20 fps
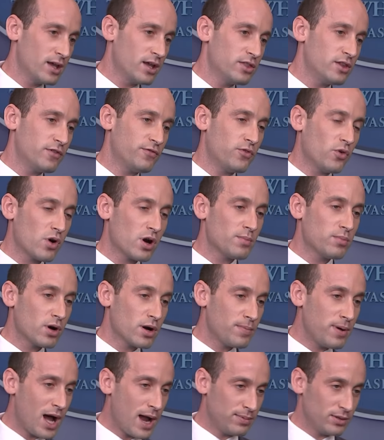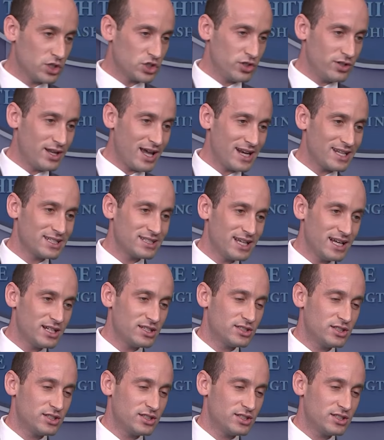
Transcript: the foreign-born population of the United States